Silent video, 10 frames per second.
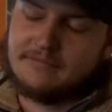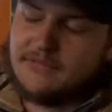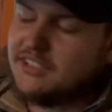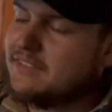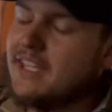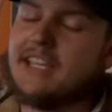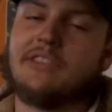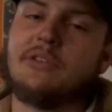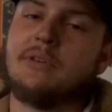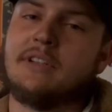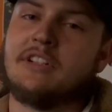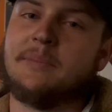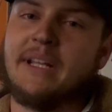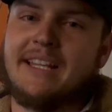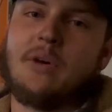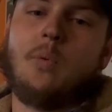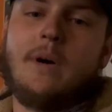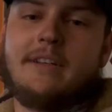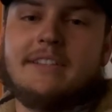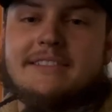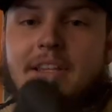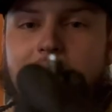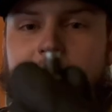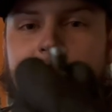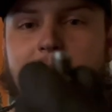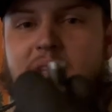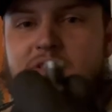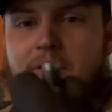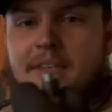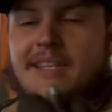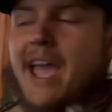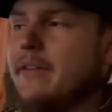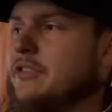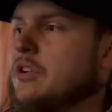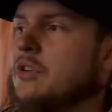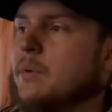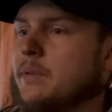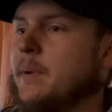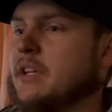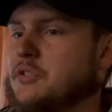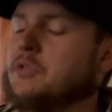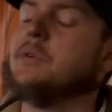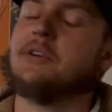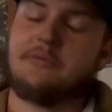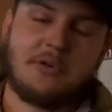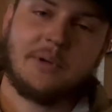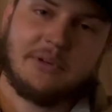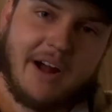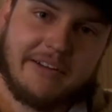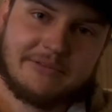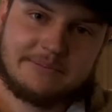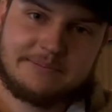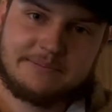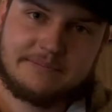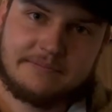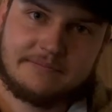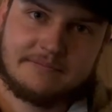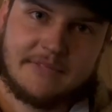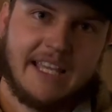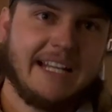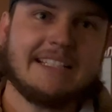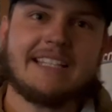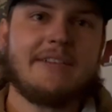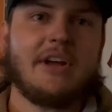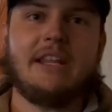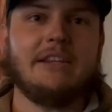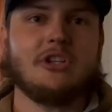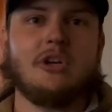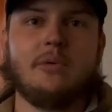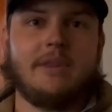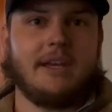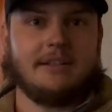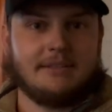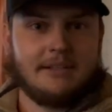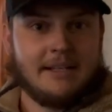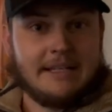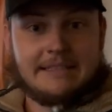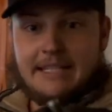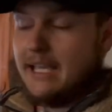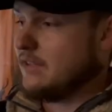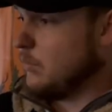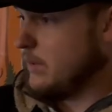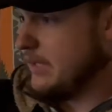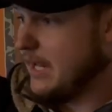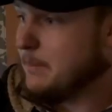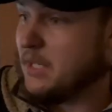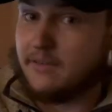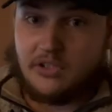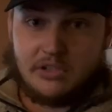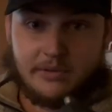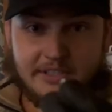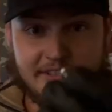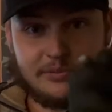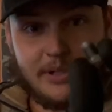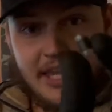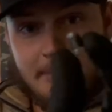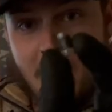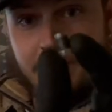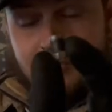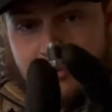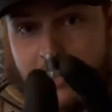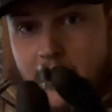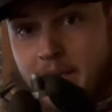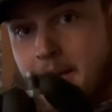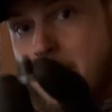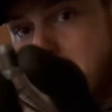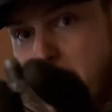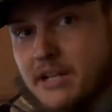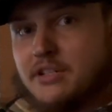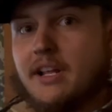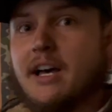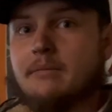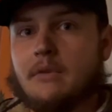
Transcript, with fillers: just think it through a little bit. Like, what does the thread pitch of this have to do with being a two-wheel or four-wheel drive? It doesn't have anything to do with it. Take the one that I'm giving you. This is what came off the truck. Match it up.